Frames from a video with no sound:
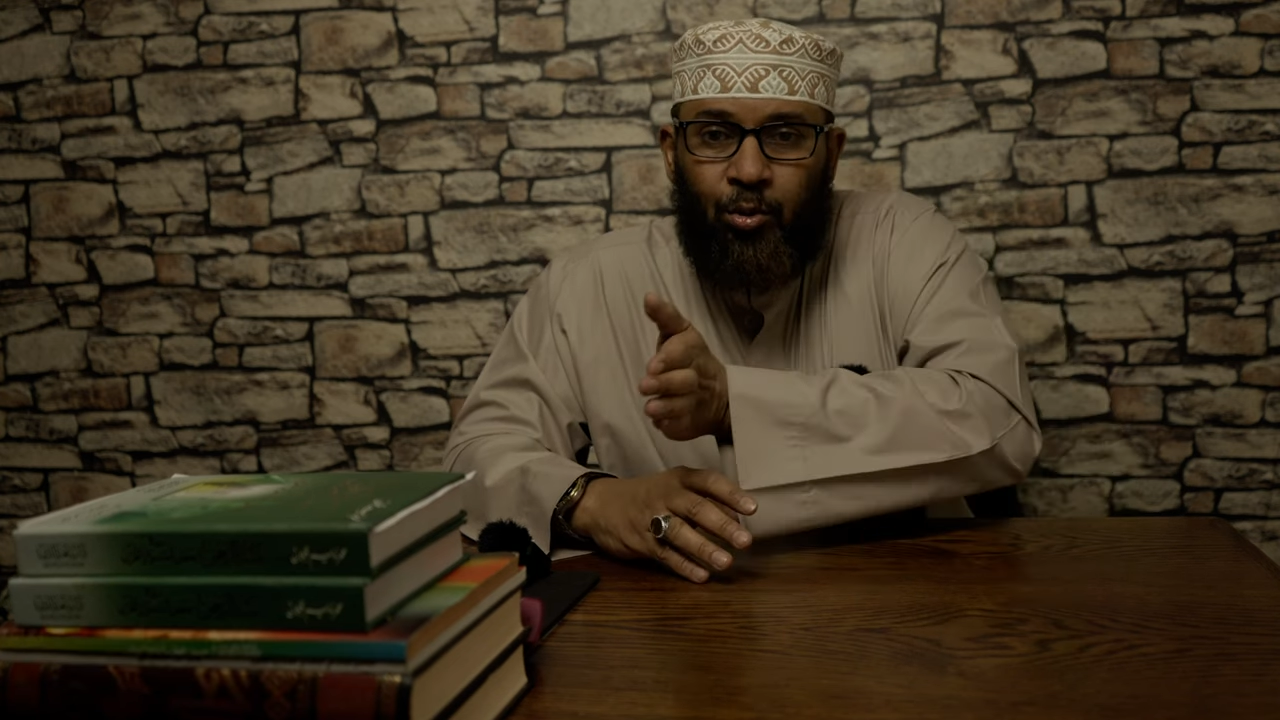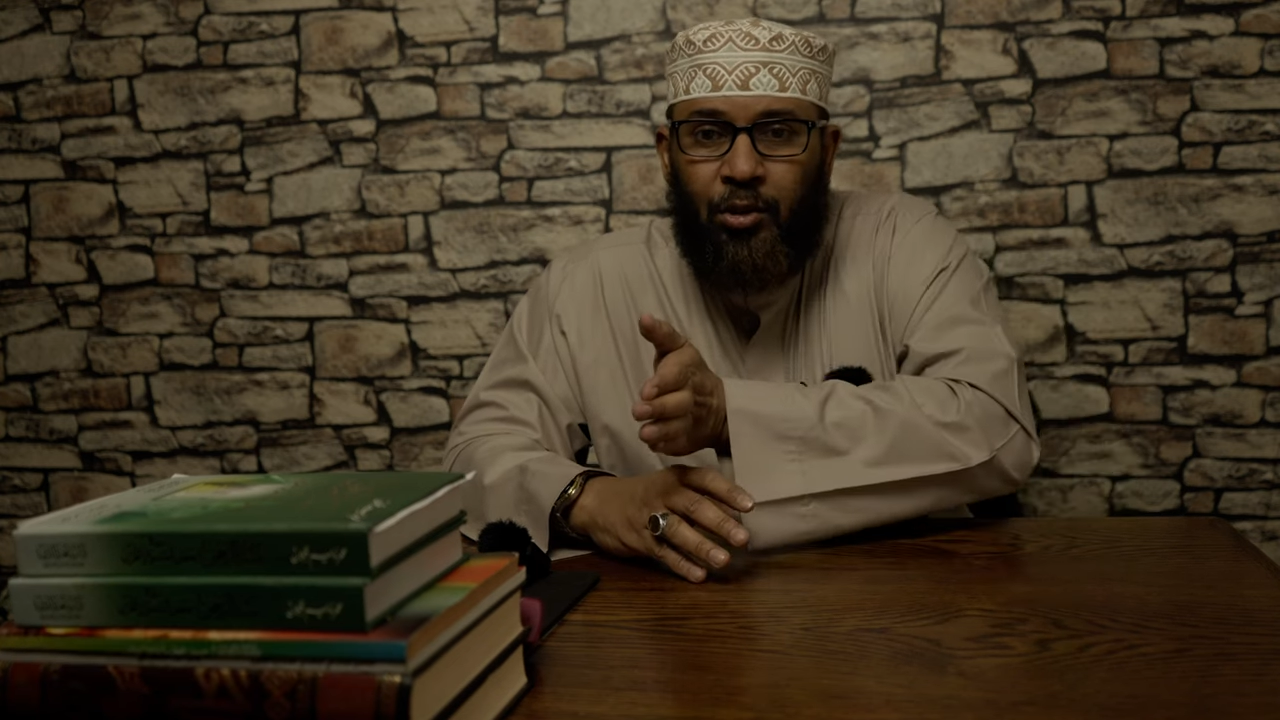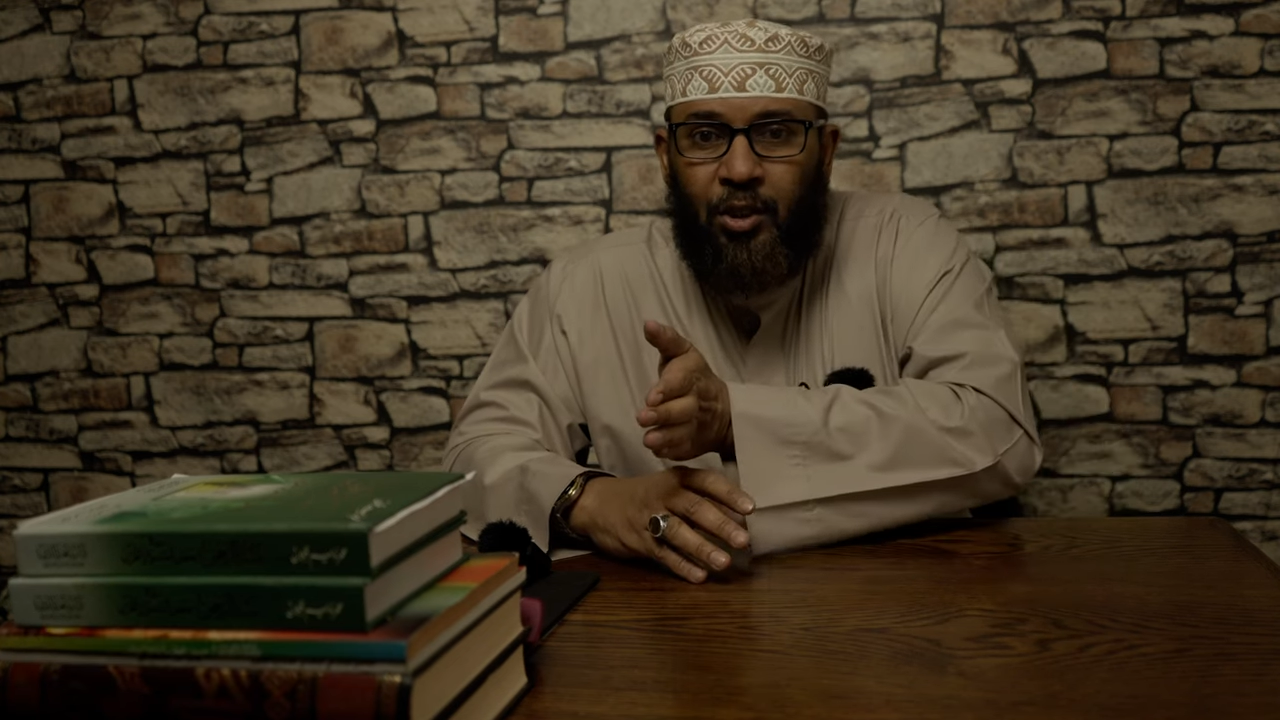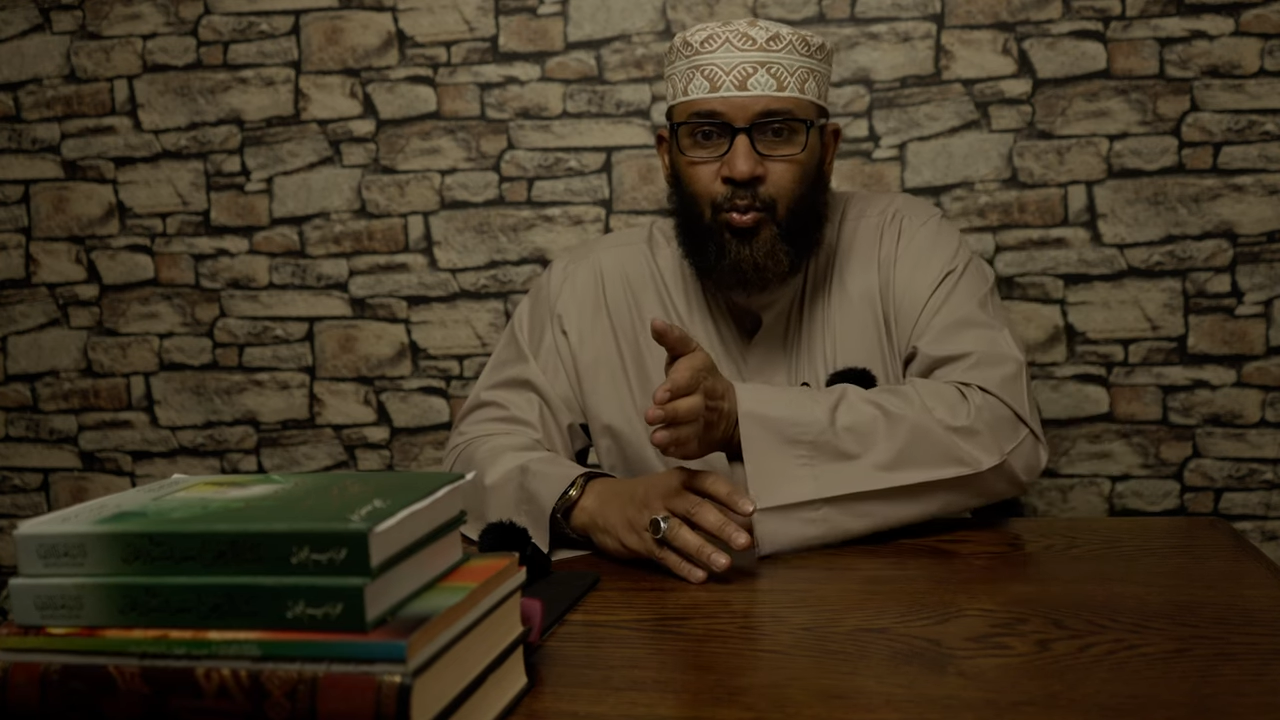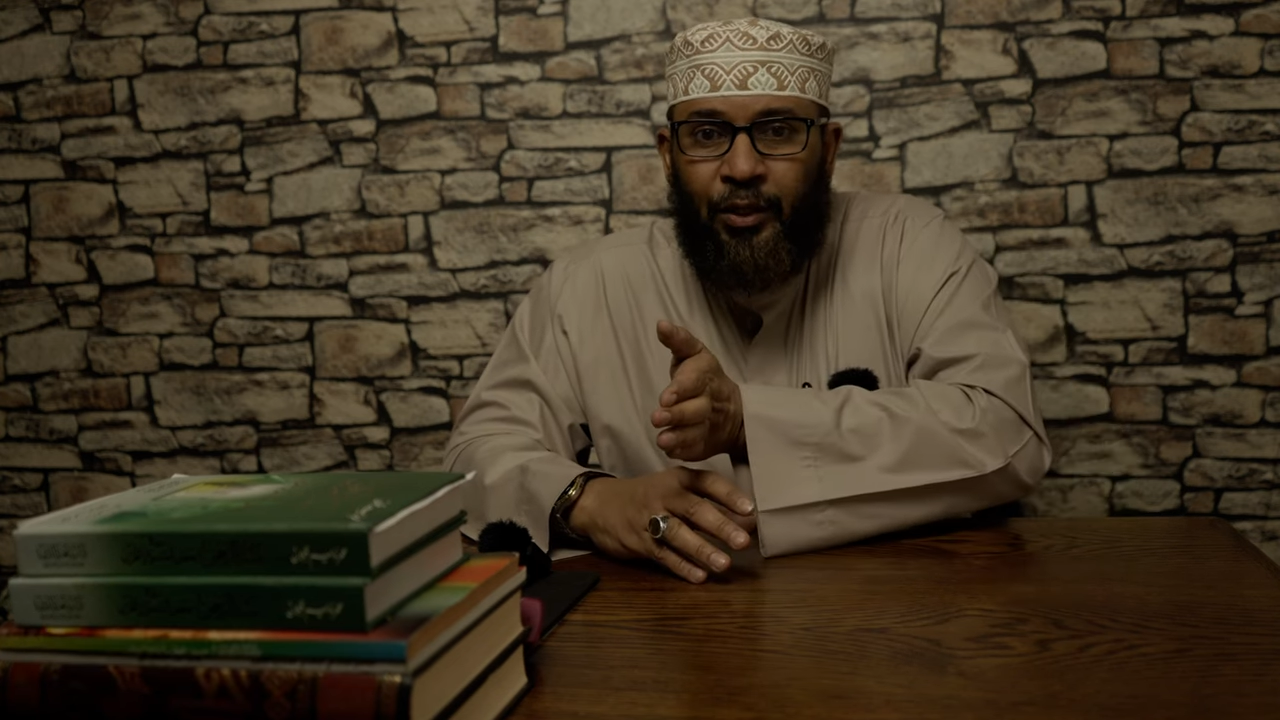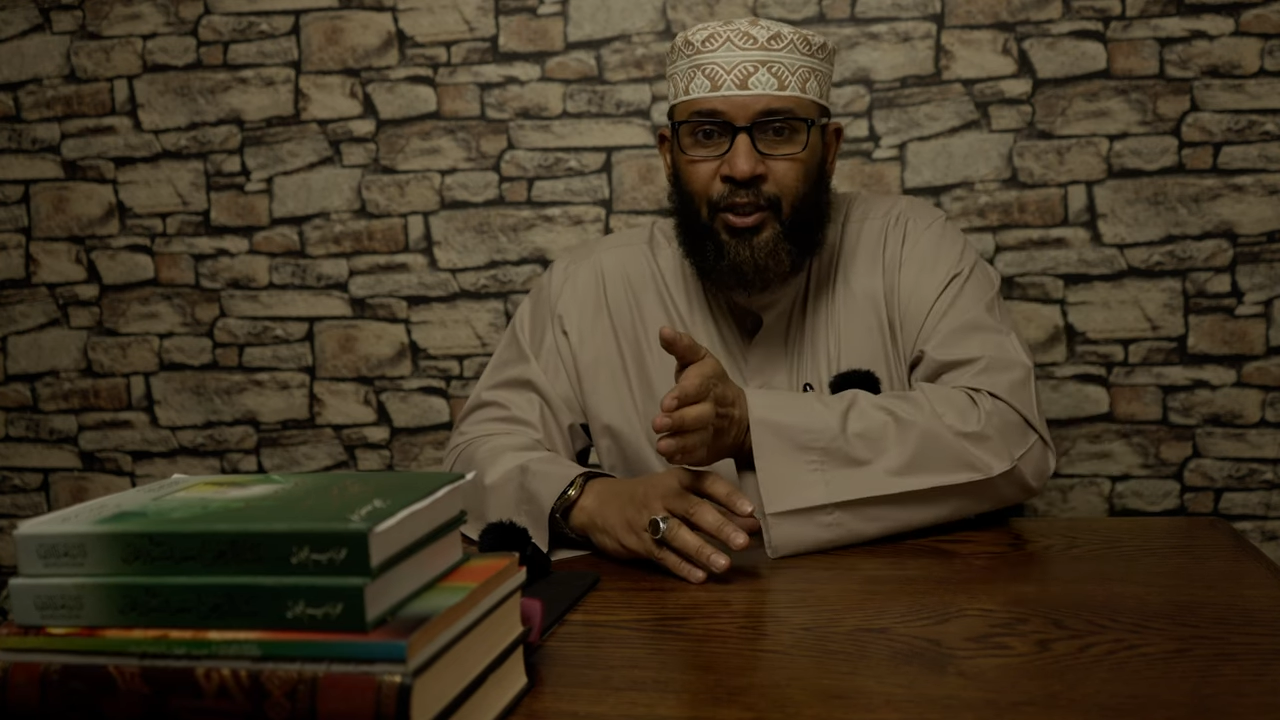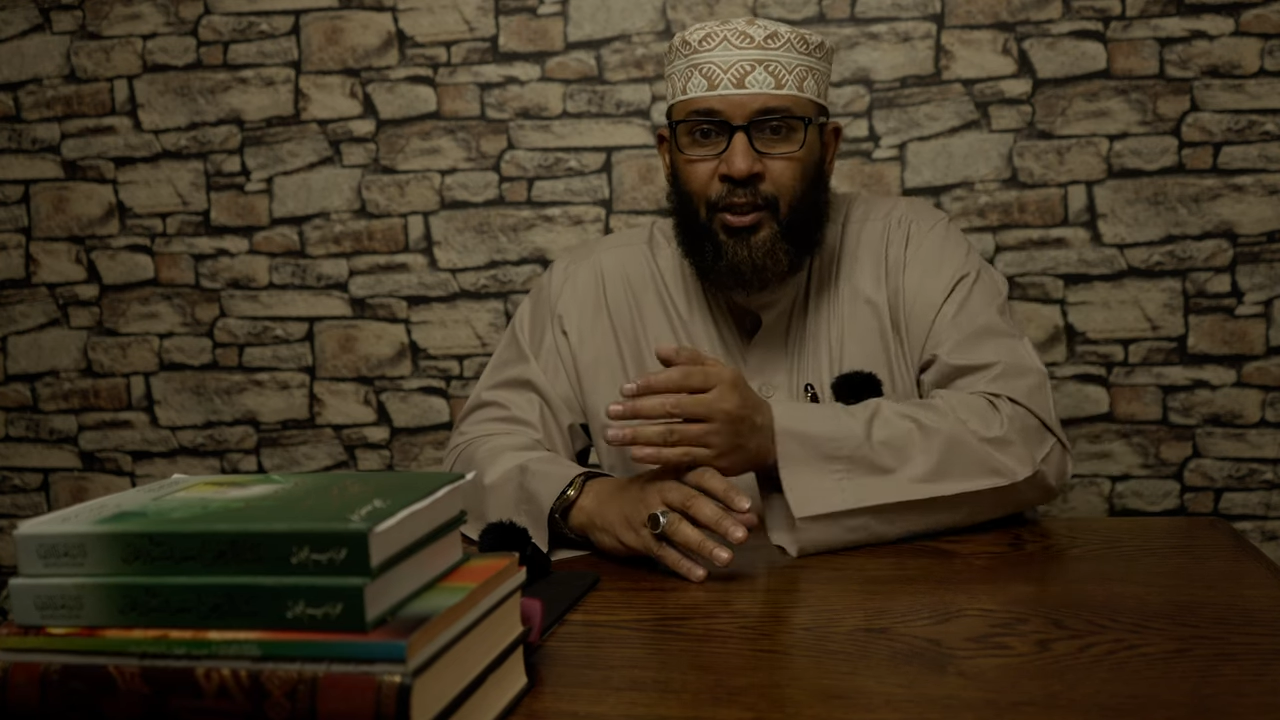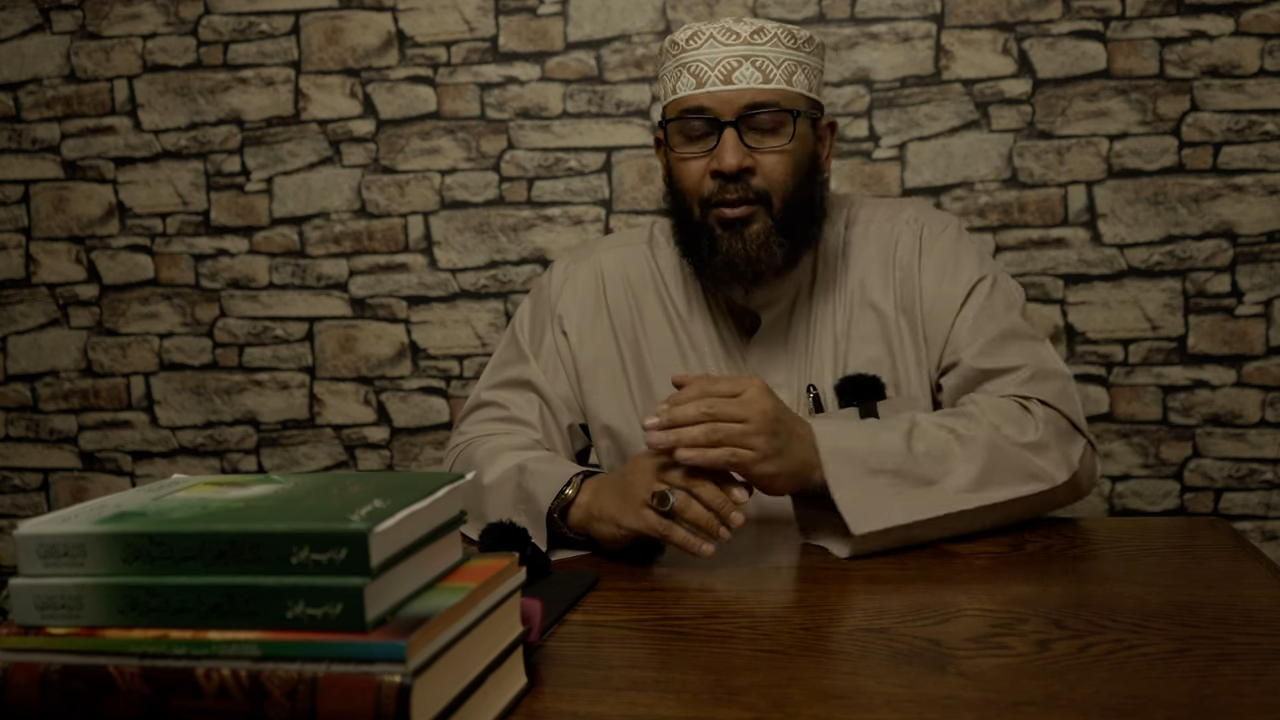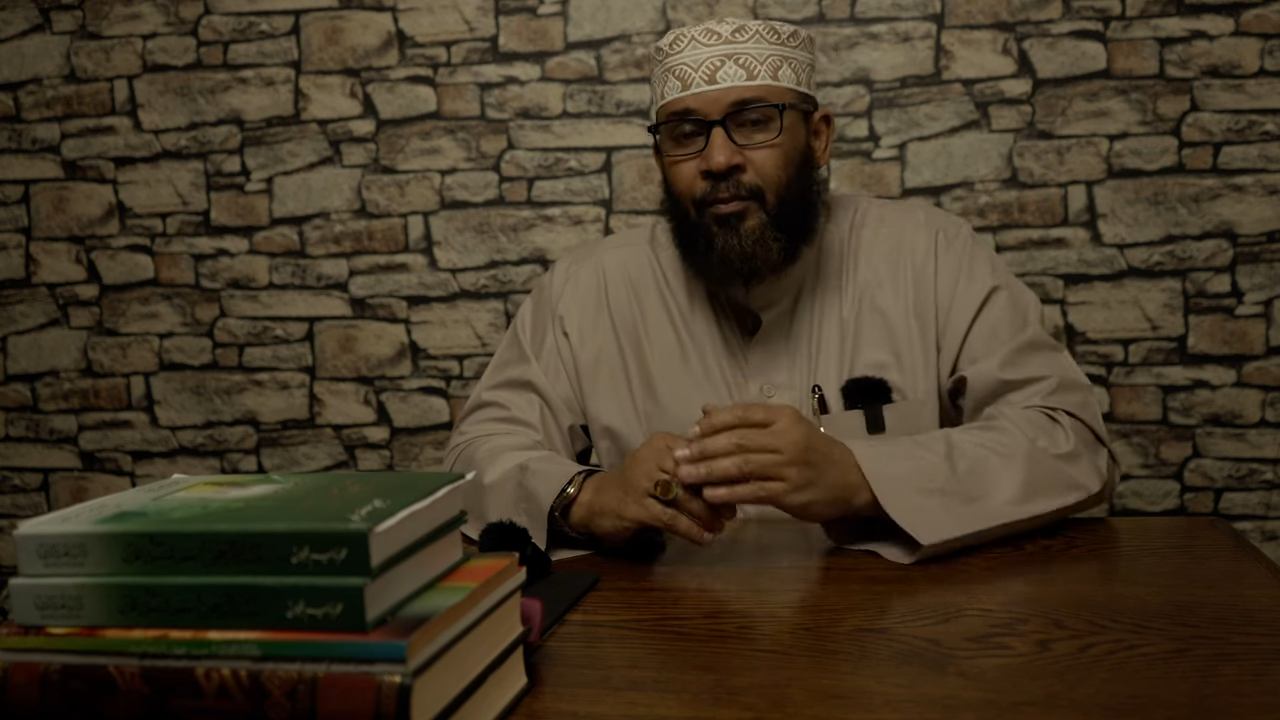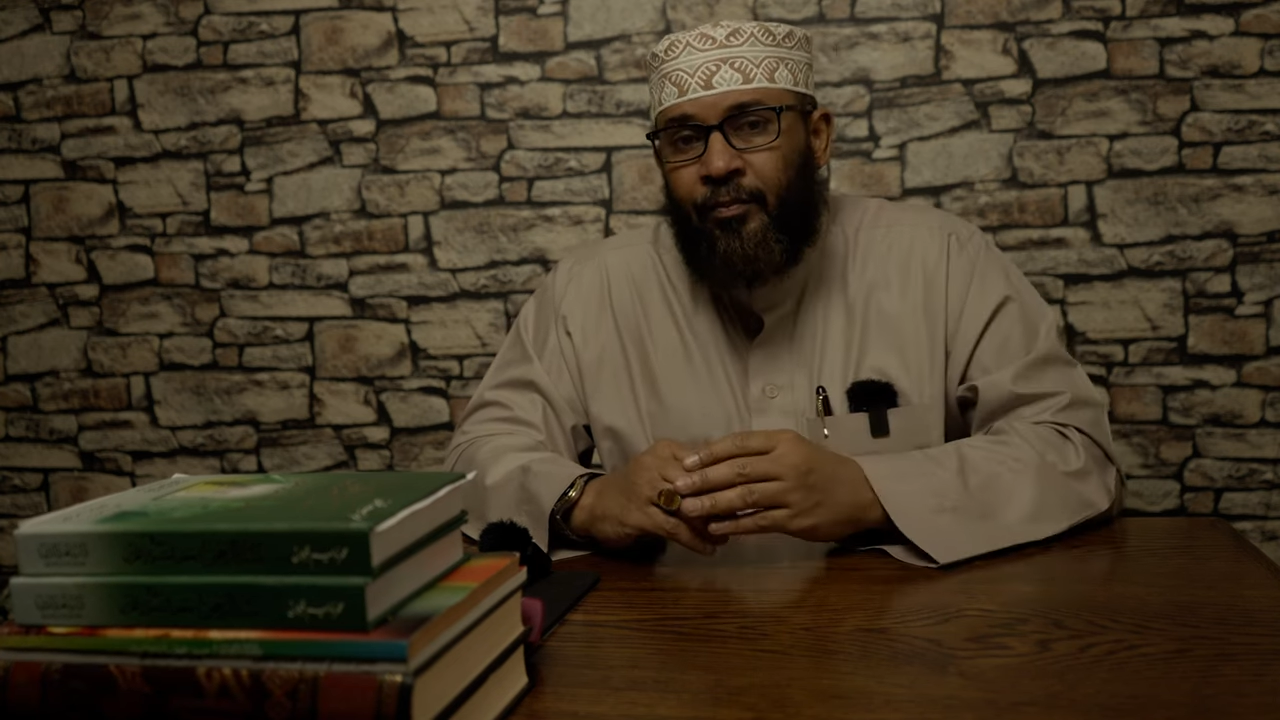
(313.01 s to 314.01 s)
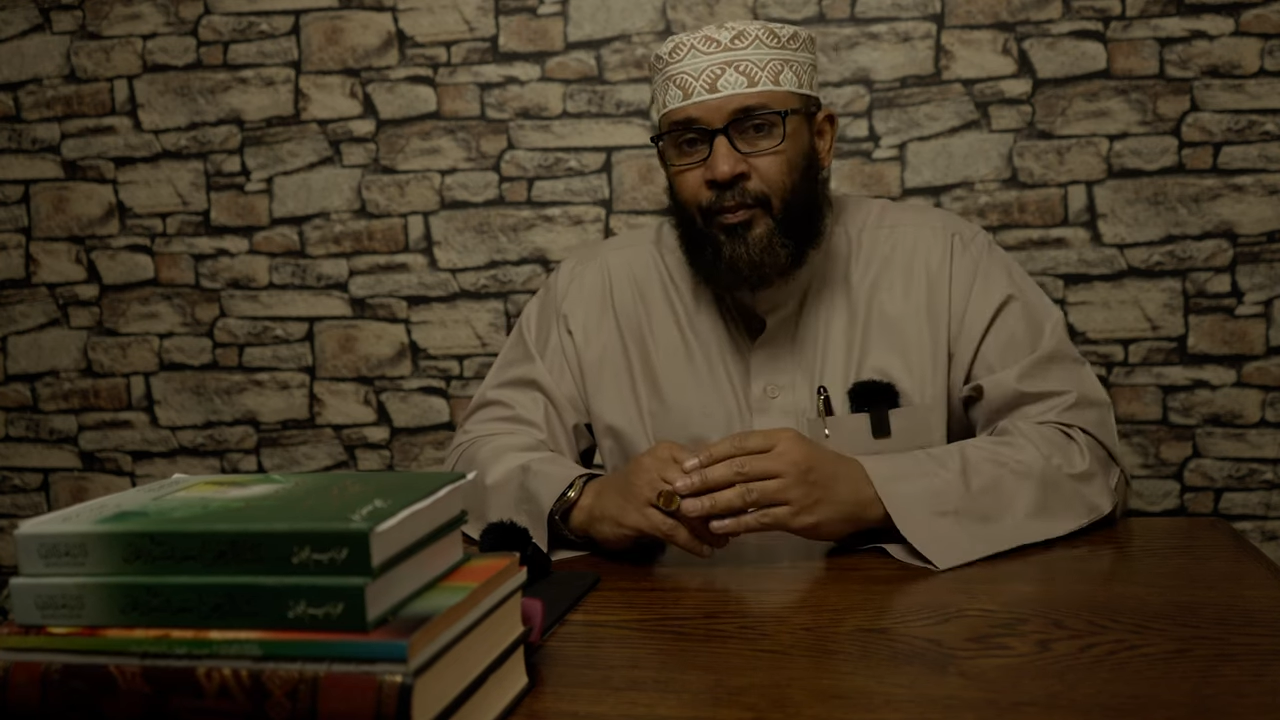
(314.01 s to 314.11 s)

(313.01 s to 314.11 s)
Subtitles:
situation,